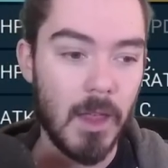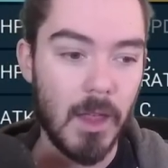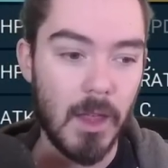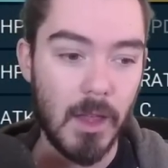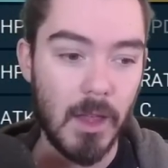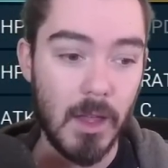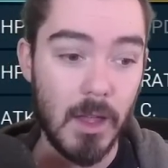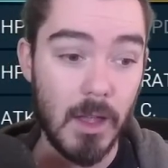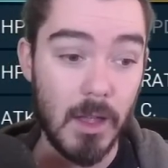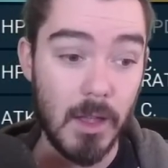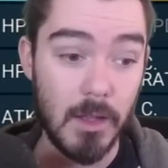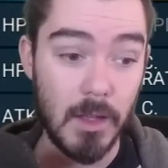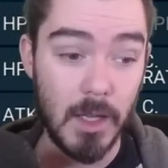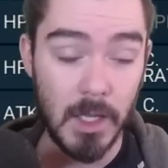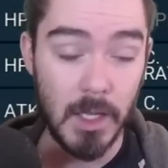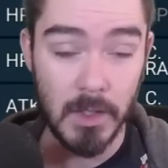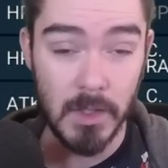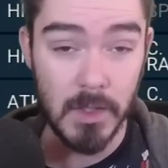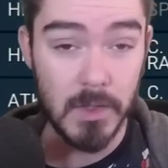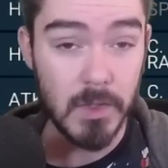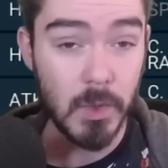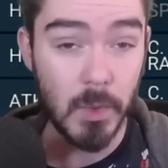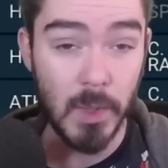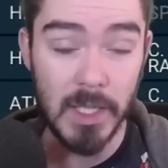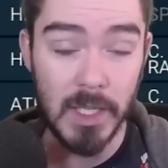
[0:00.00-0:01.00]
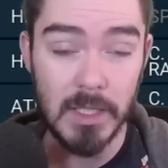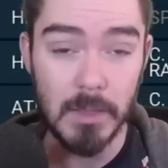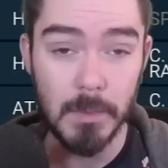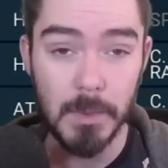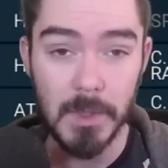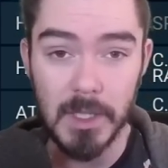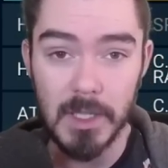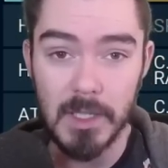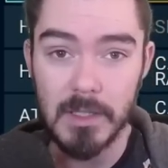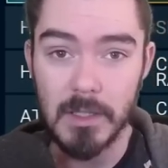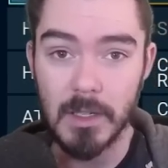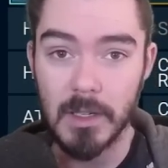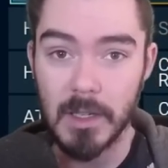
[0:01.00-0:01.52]
Uh, and it's great to
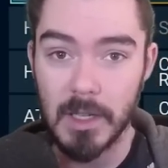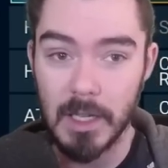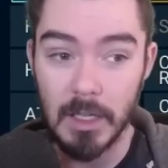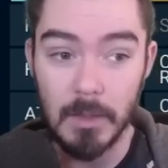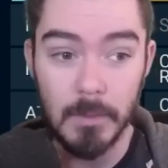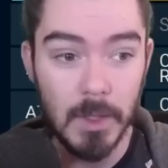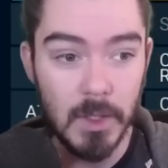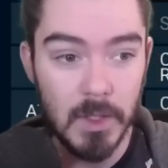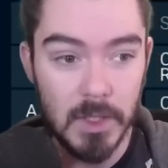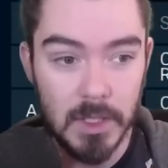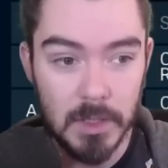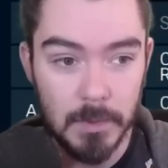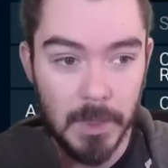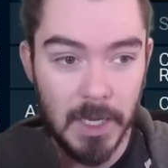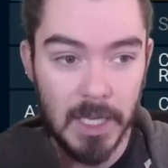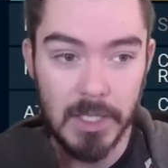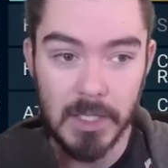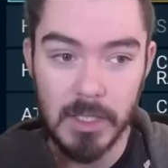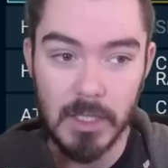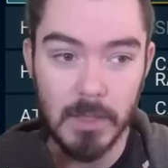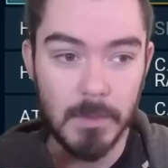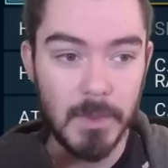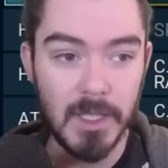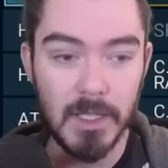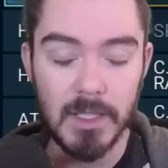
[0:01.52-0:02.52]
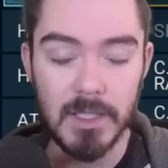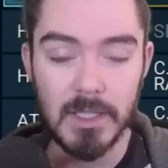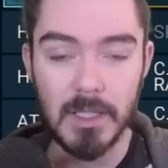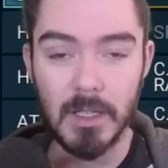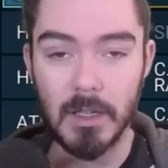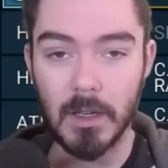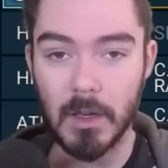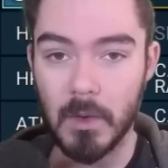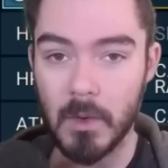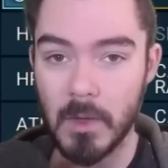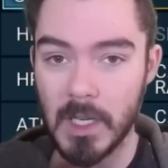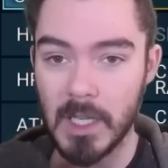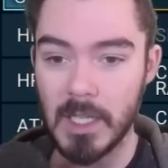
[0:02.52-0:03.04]
put these on Genbo, especially because he
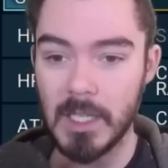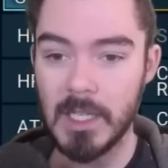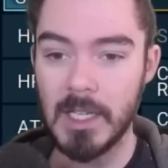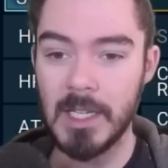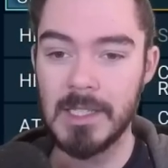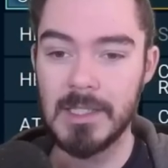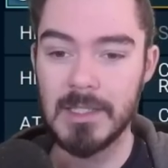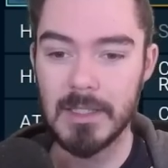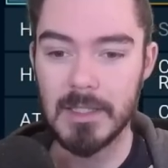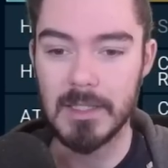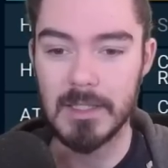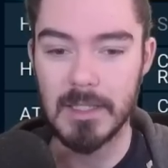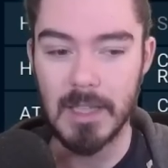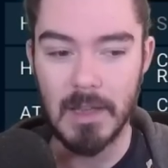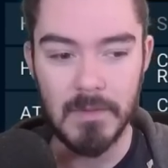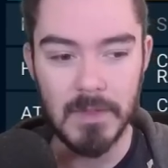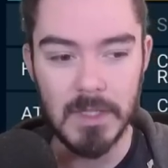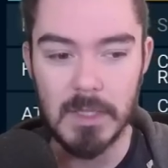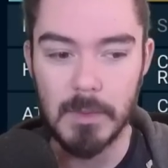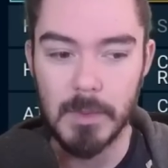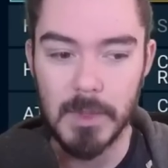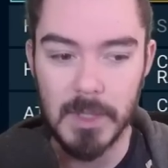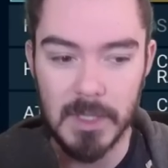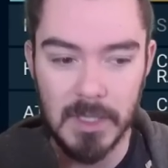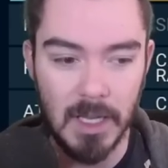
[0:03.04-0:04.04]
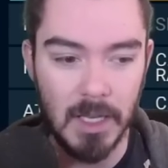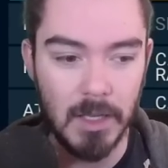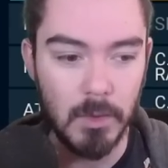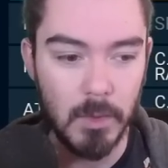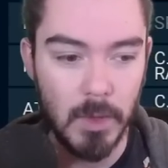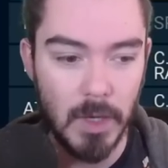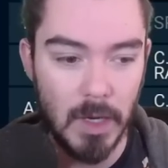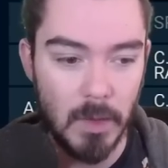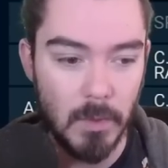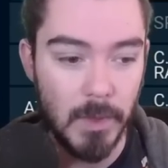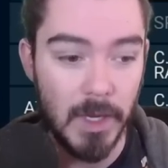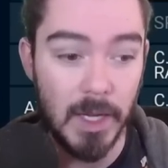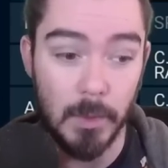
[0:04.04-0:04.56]
only needs 70%
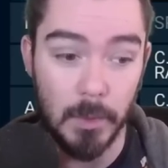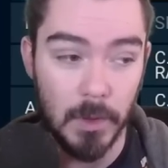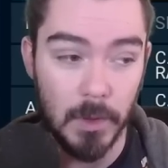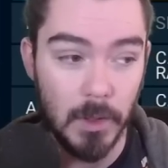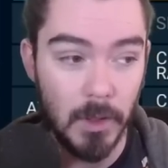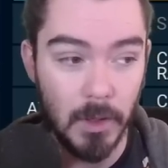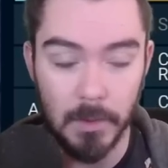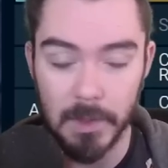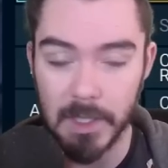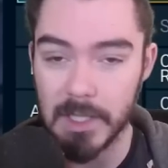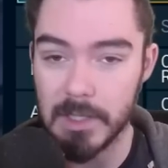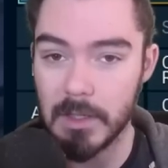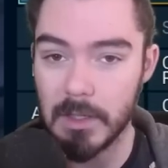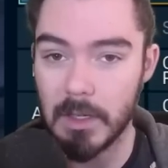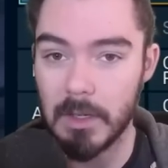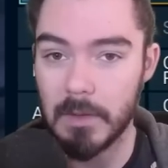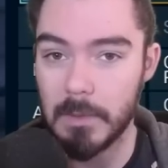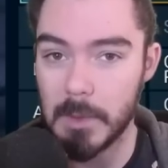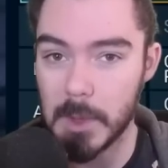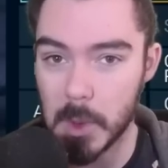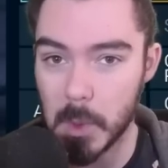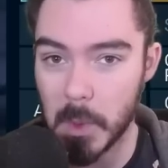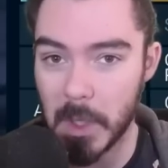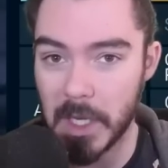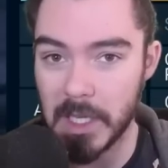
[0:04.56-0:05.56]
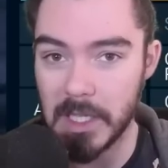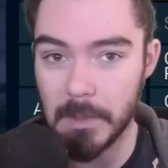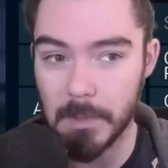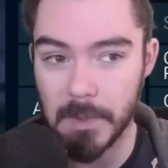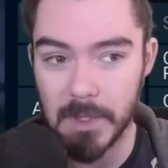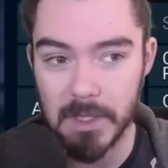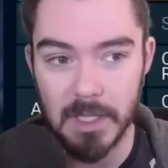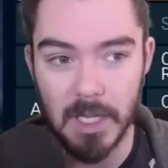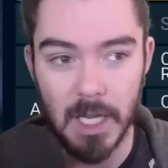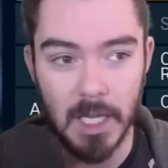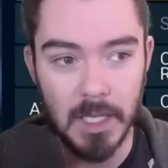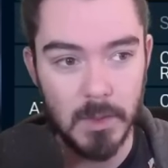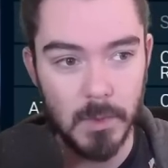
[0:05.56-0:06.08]
crit rate. We're already starting from
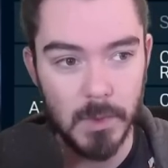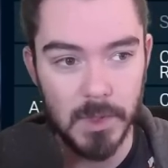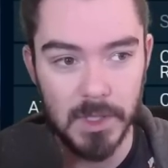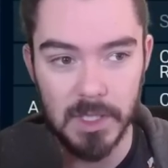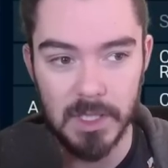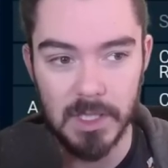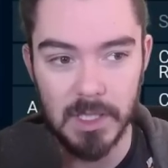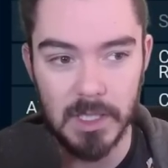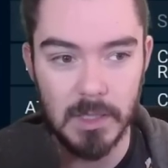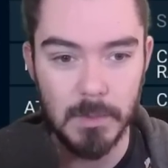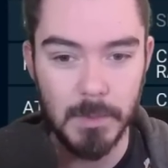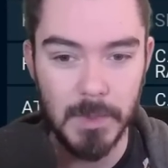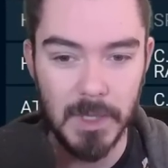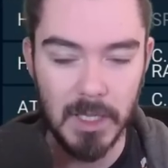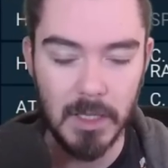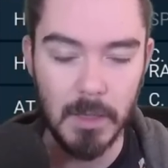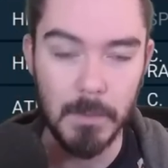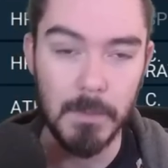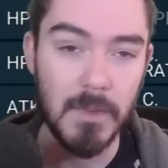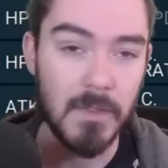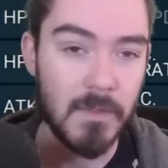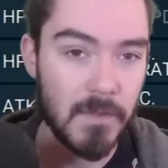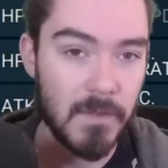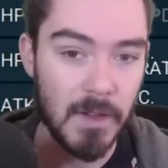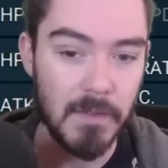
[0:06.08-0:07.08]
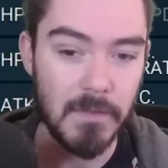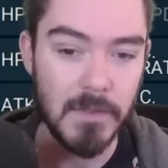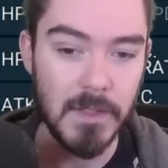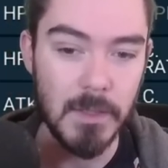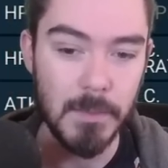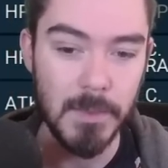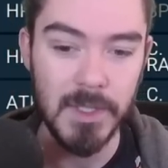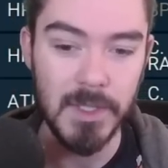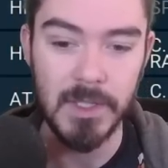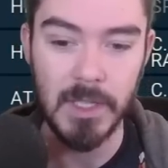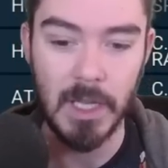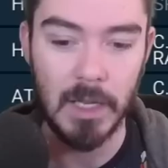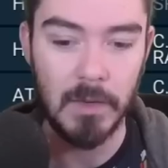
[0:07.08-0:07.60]
20%. We just need to pick up
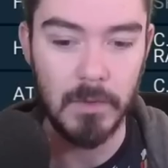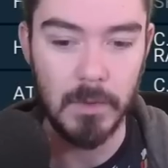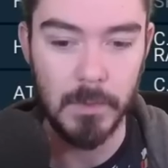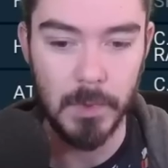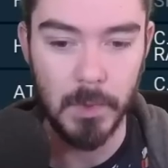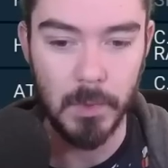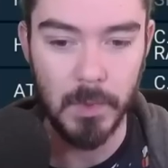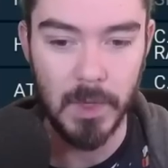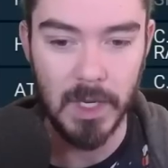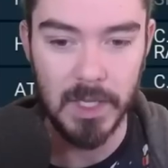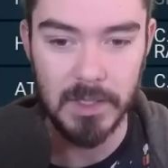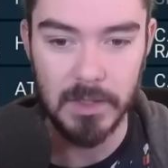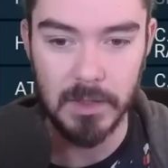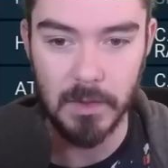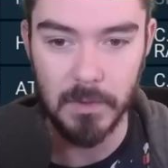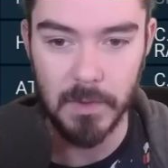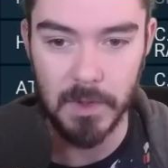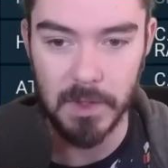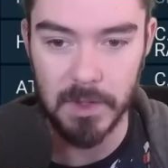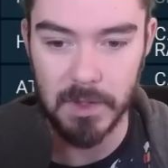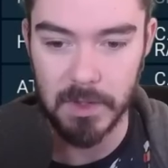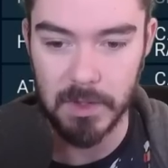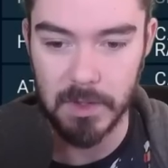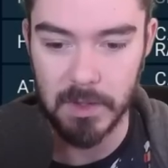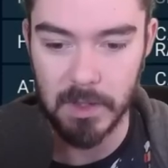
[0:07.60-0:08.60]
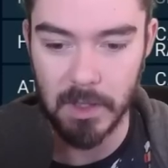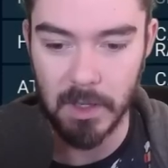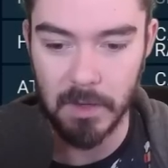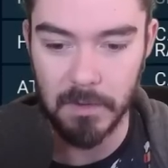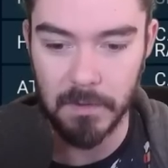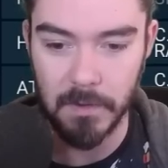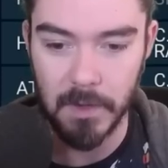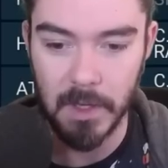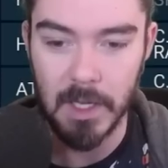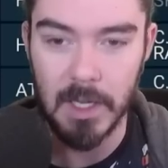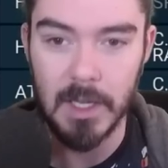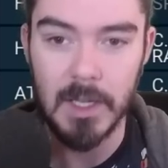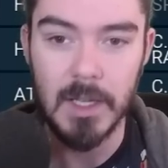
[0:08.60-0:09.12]
50% from the rest of the
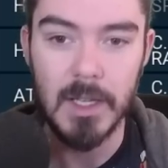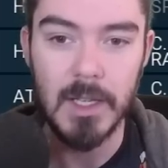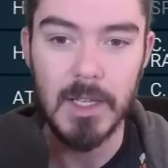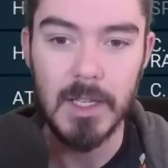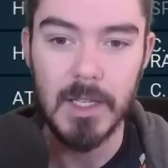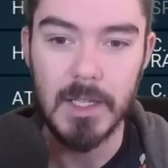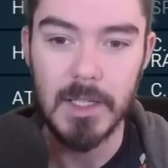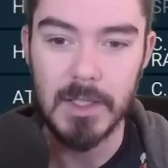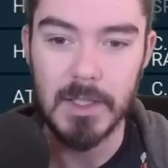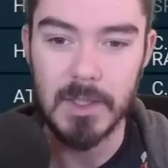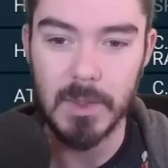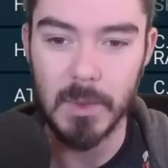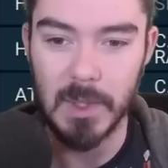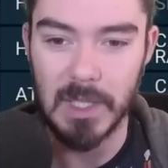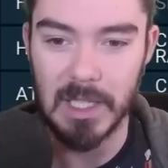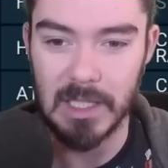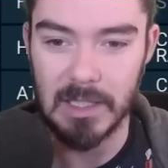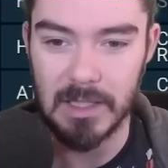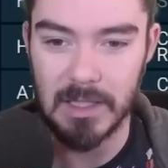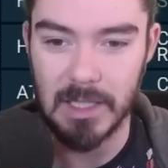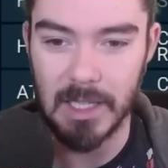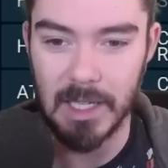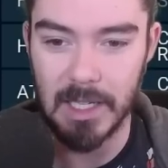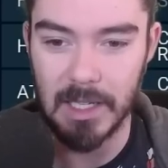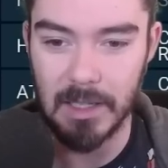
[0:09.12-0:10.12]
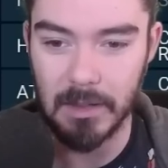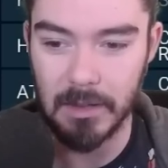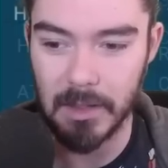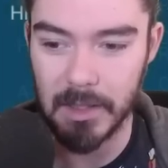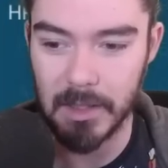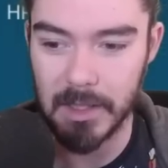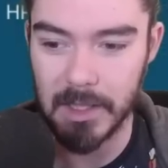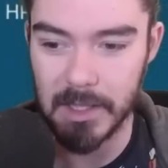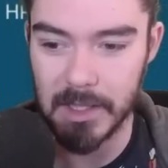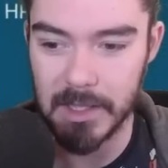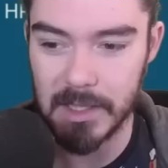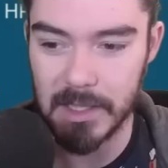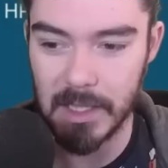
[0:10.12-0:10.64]
stuff. So we can take a
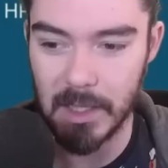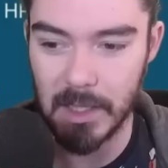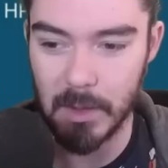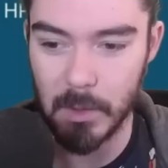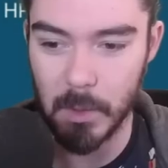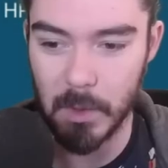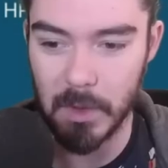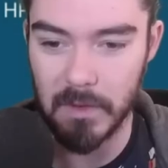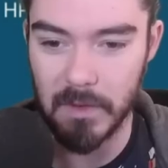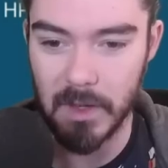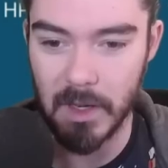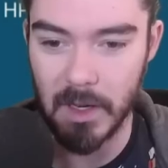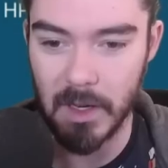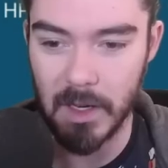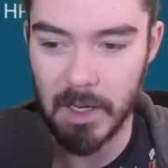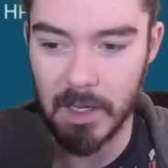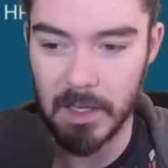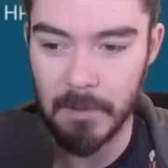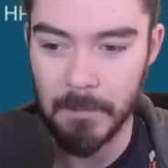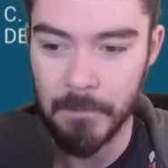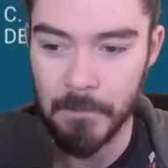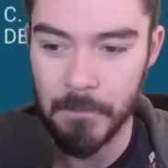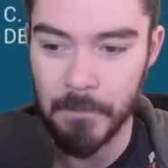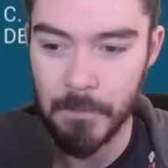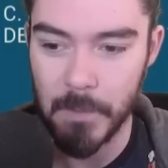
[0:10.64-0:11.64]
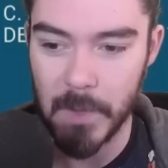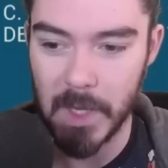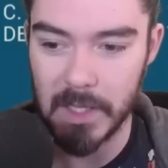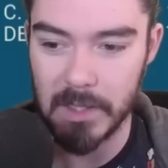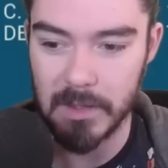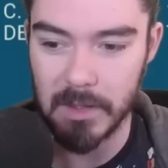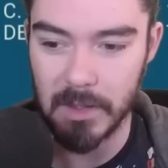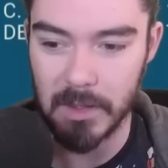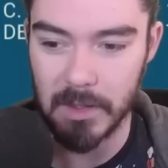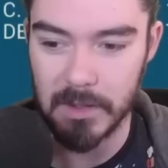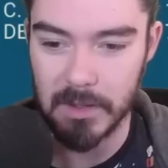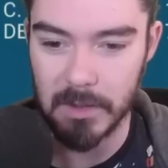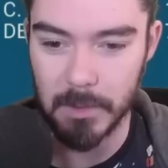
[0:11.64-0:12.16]
look and see what we've got. That's
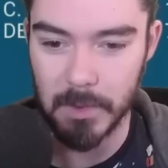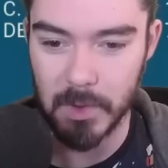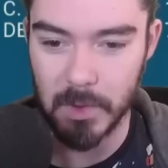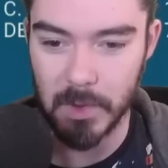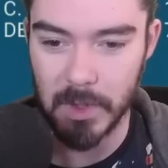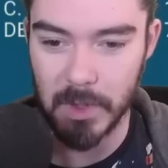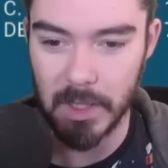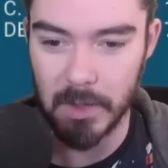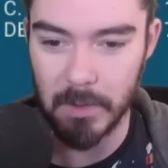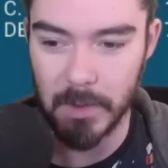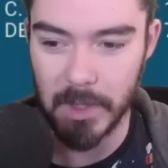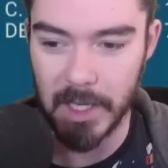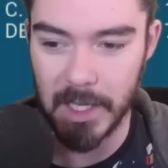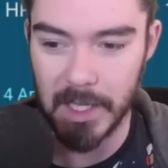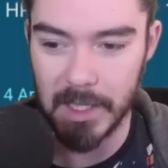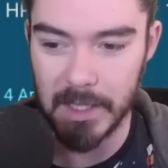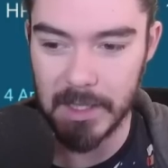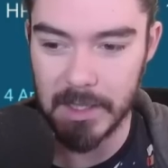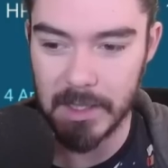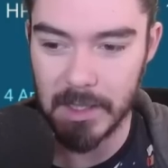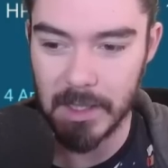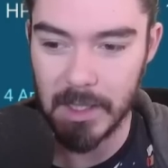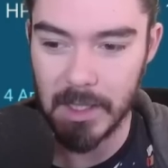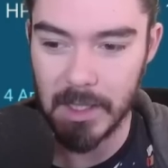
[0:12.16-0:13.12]
got some crit rate.